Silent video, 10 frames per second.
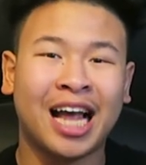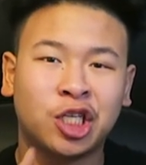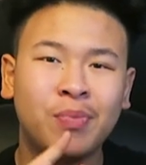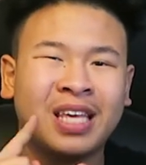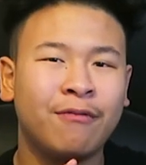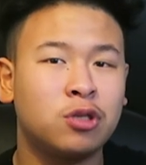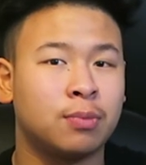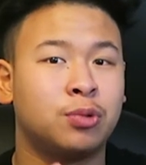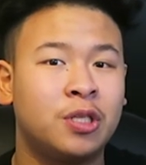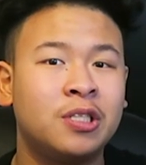and should be giving you
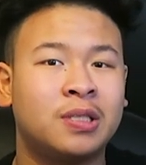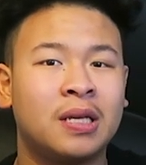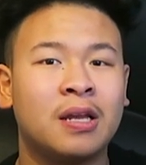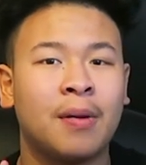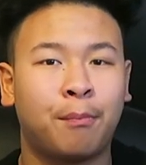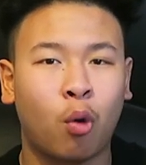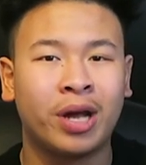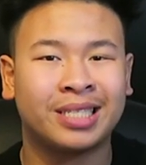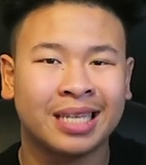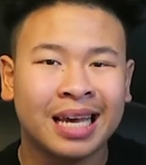some decent
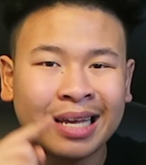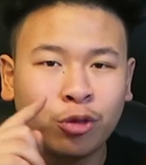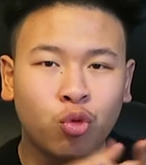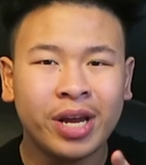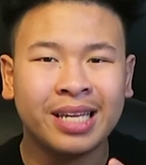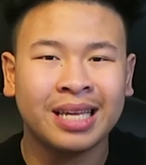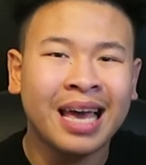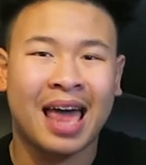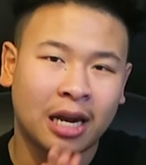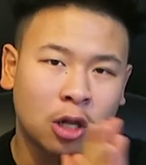points, threes,
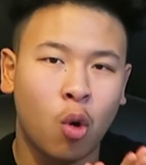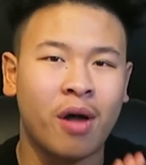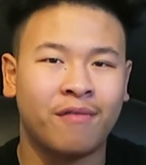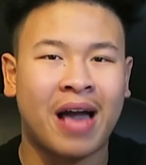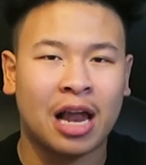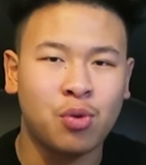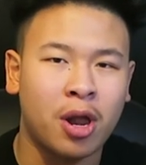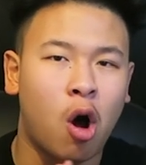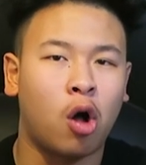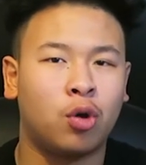at a low-end value
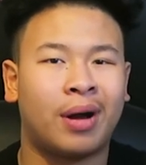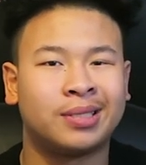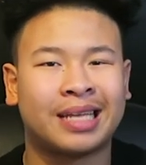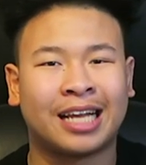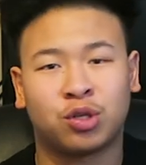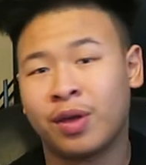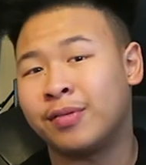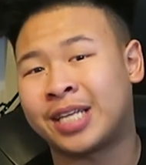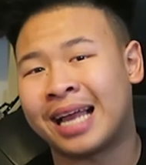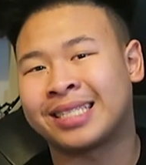at all-around stats. So you
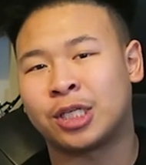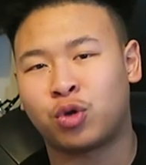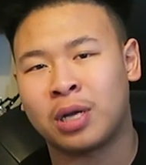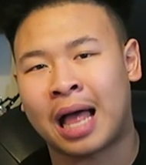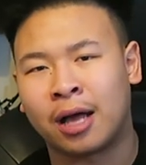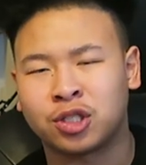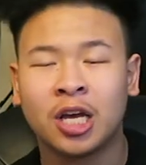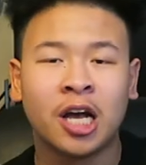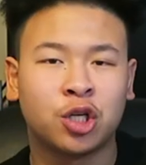have a chance to get Trey Lyles.